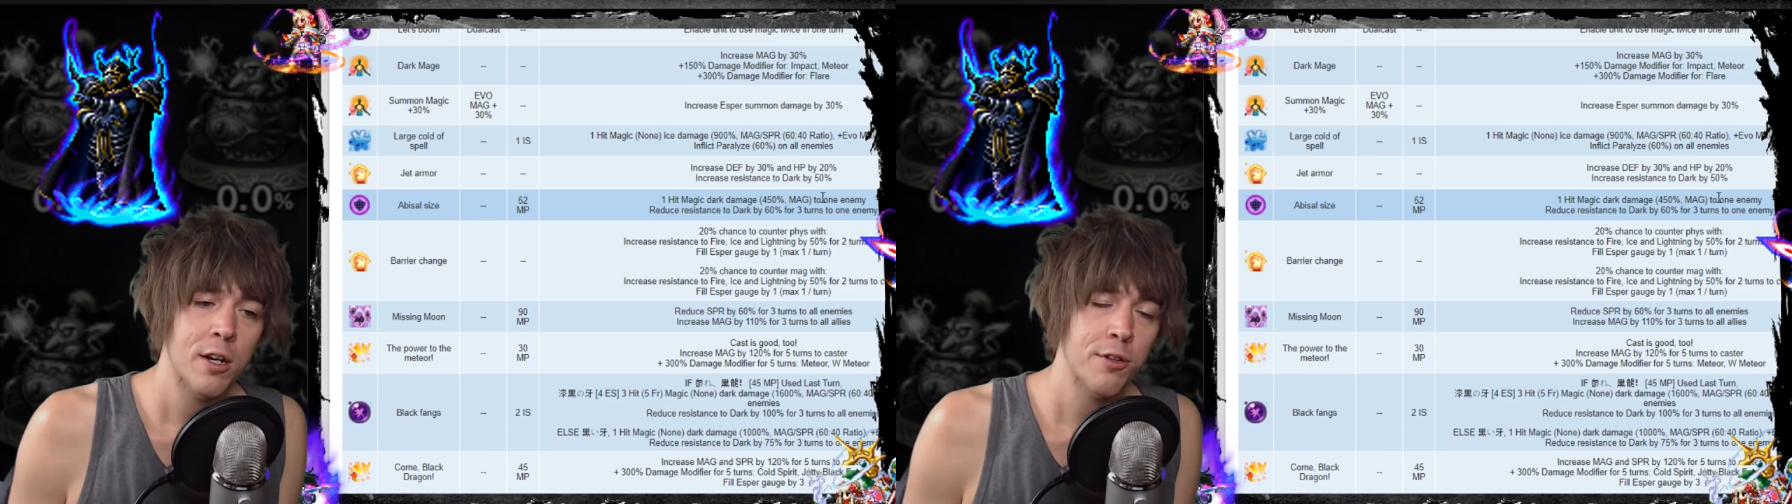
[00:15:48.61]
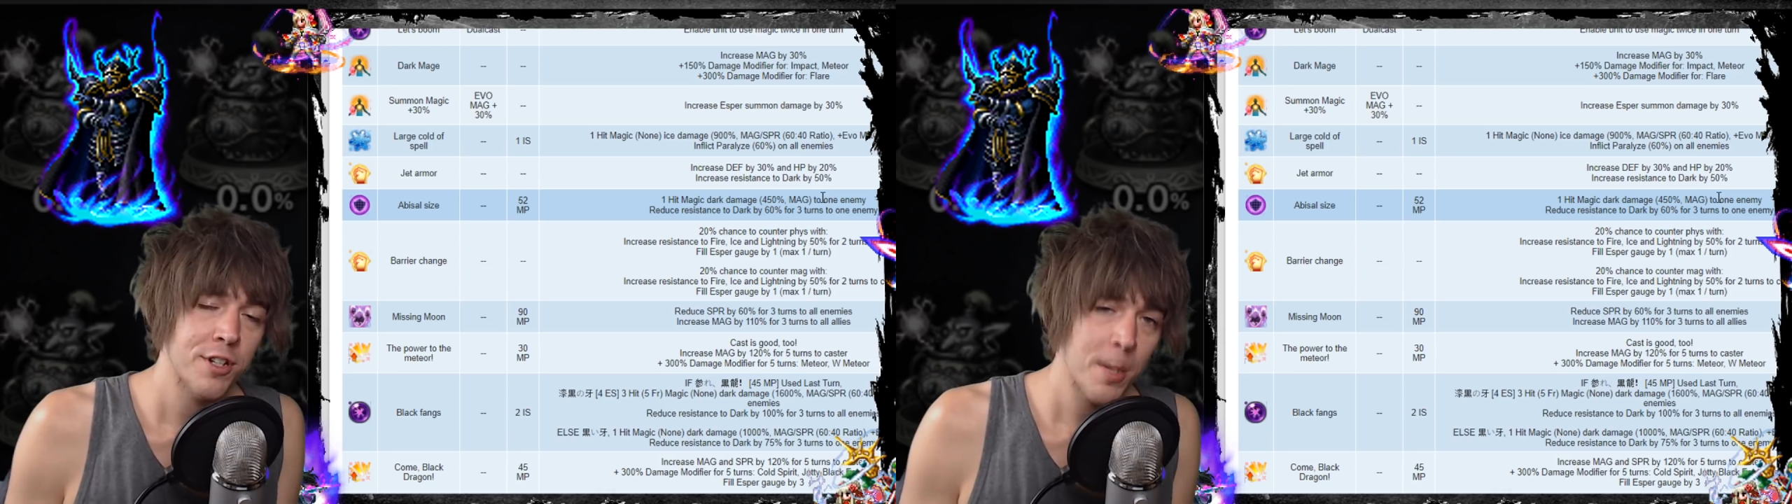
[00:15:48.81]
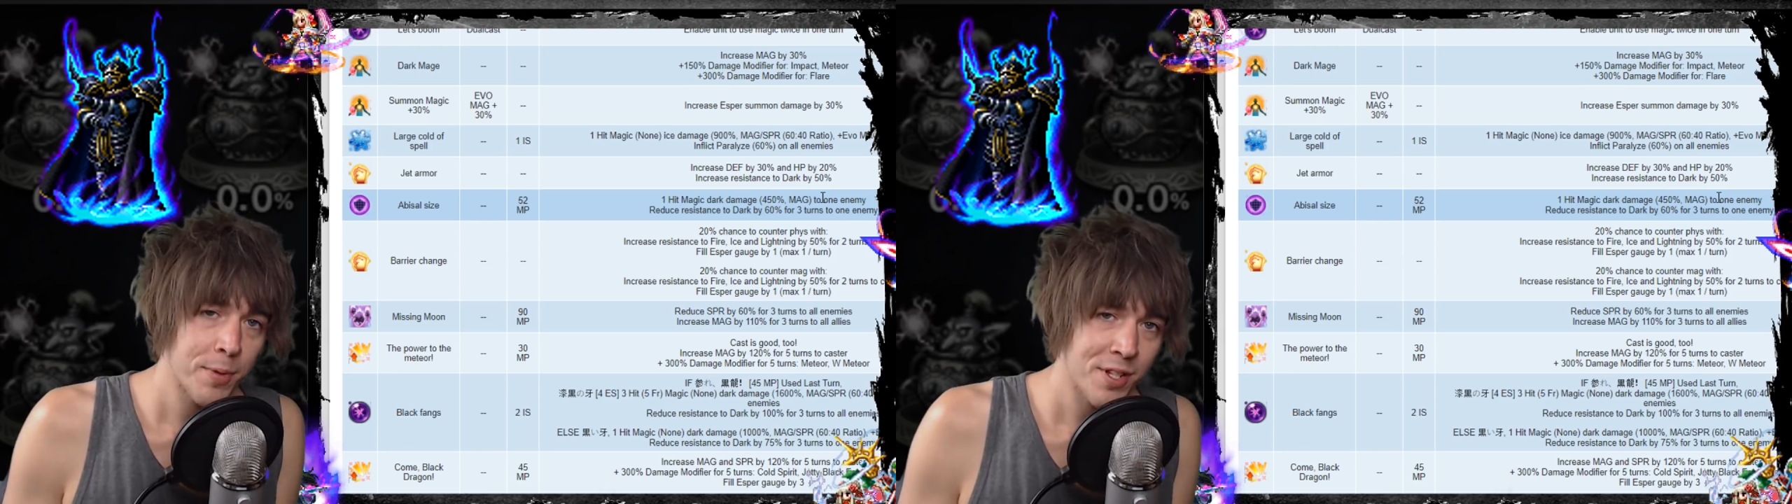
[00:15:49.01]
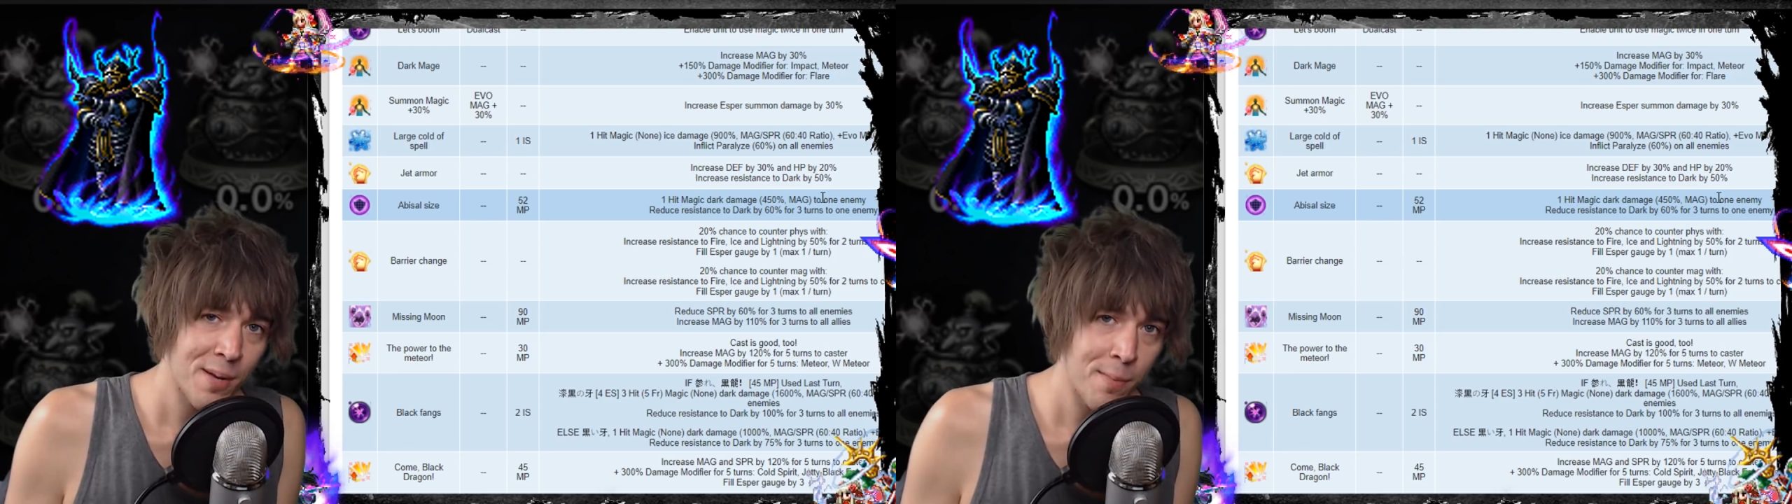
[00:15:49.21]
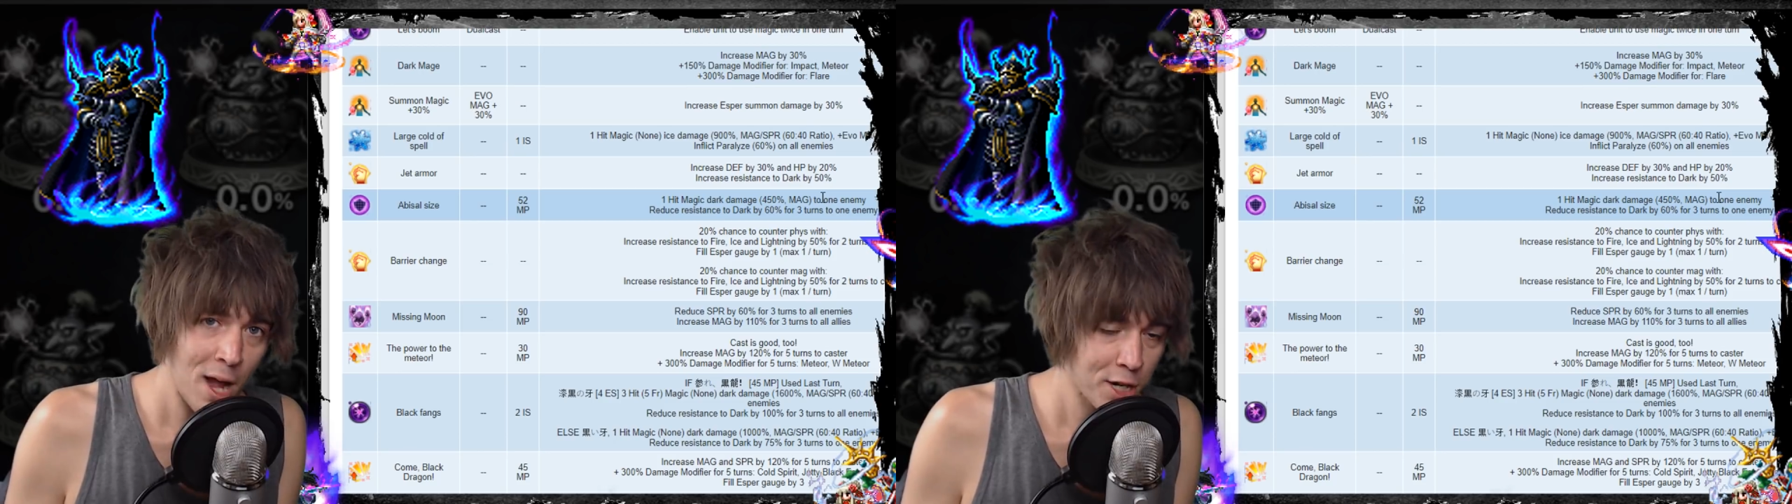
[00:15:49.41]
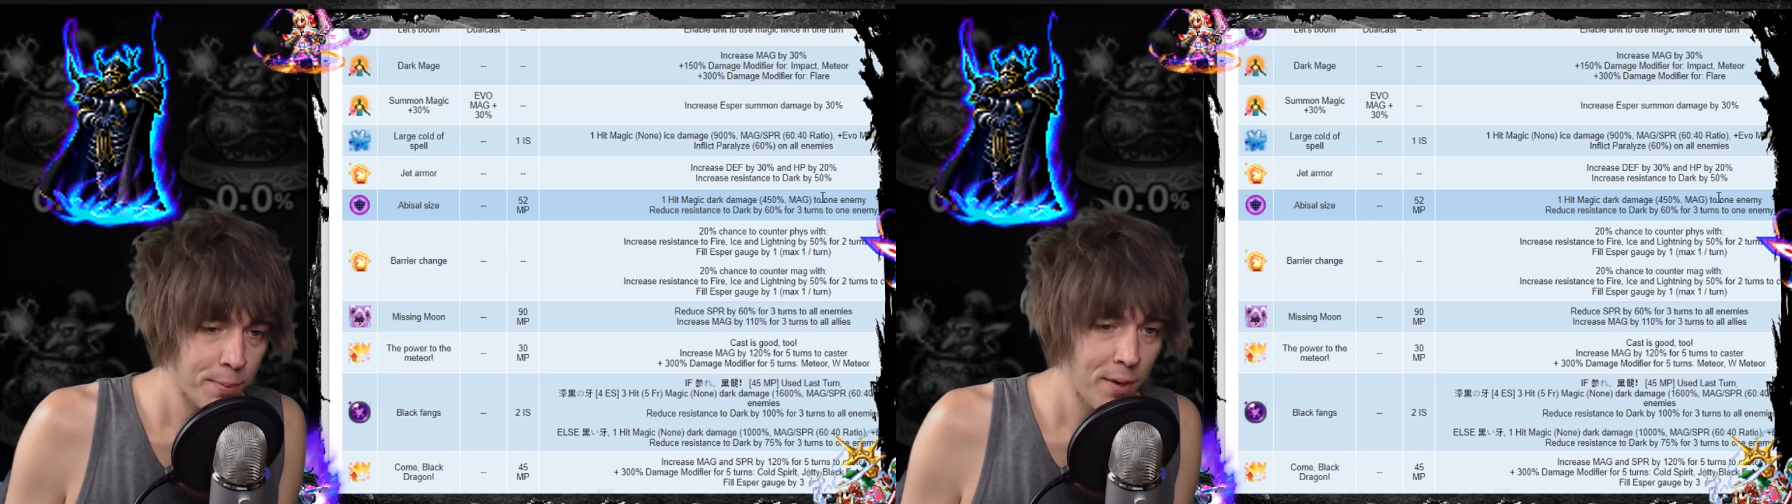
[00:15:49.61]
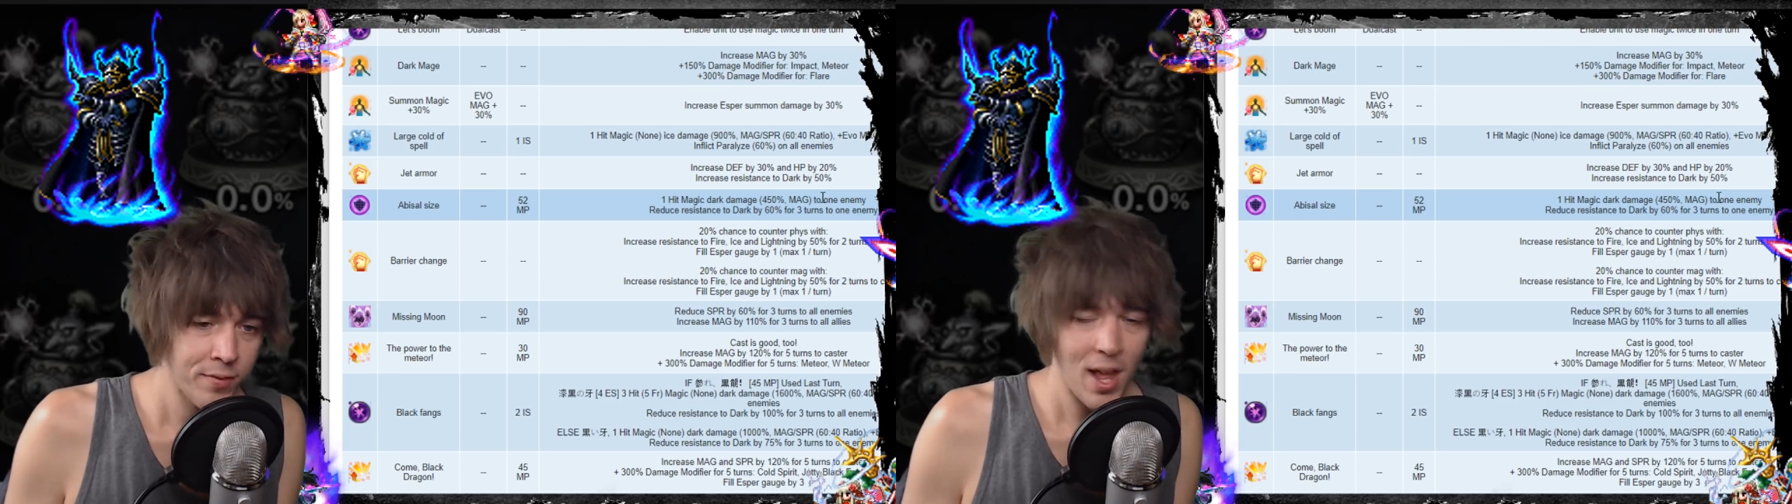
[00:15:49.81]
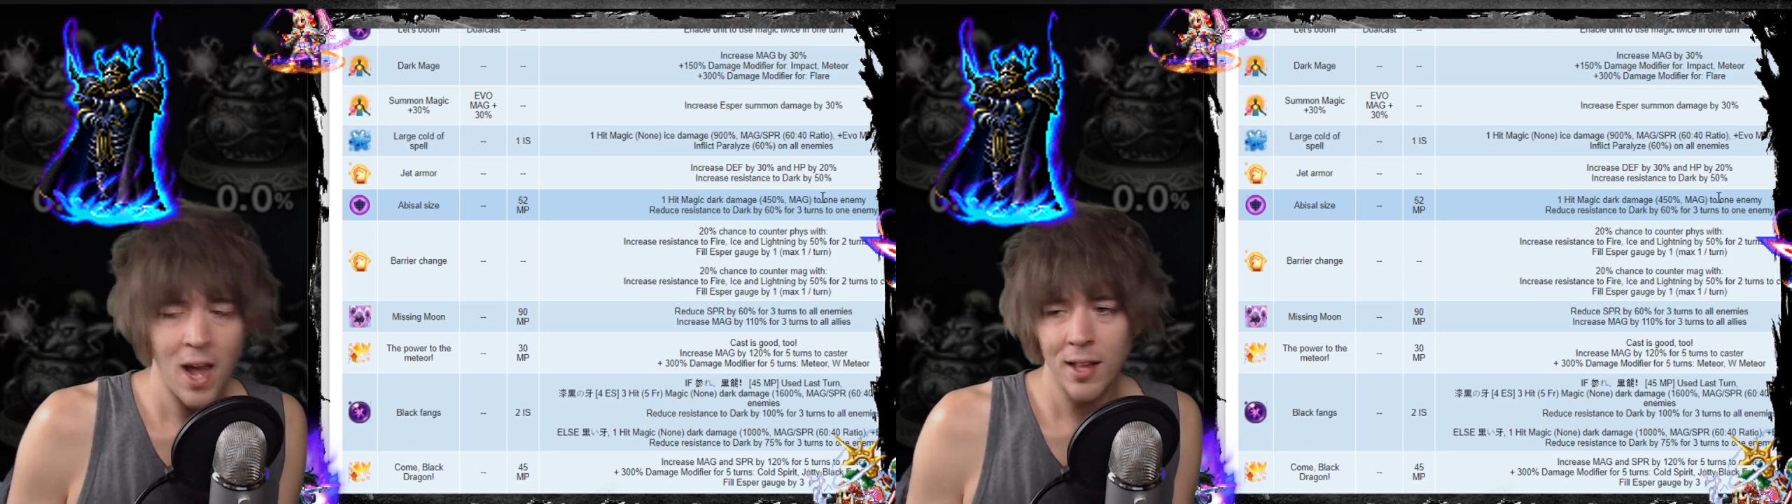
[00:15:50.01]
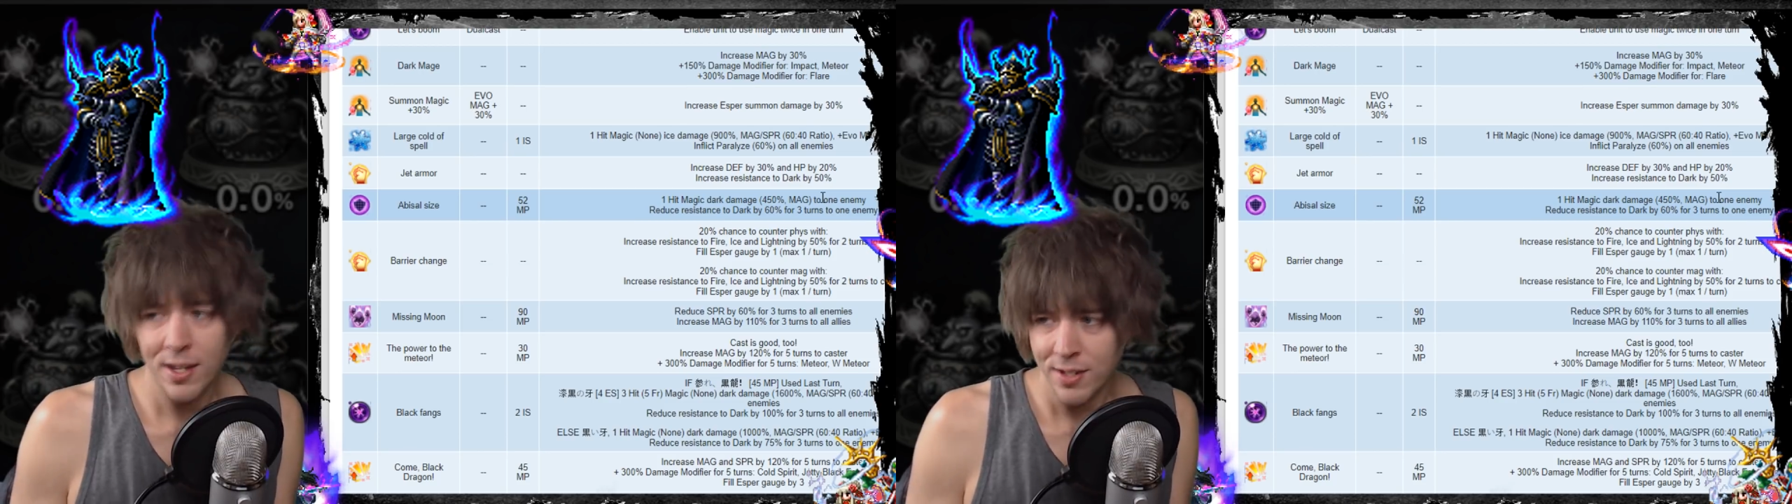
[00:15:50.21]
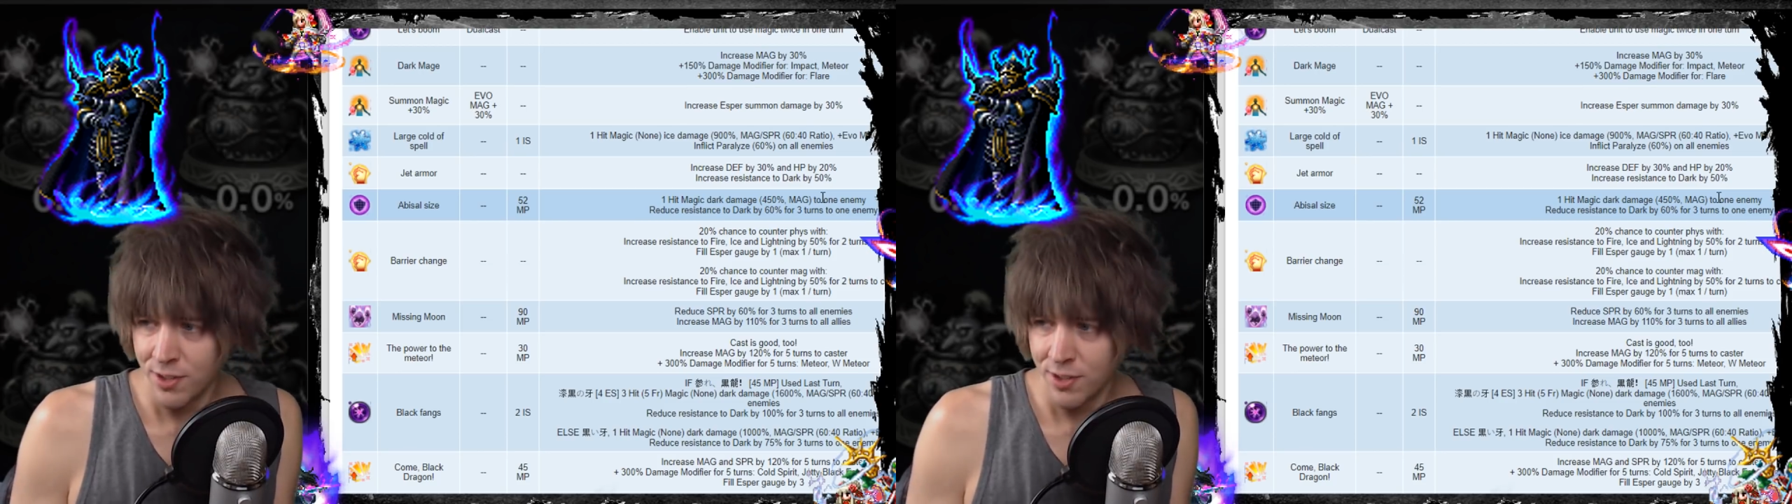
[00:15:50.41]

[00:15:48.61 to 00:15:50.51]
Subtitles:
110% magic buff to allies.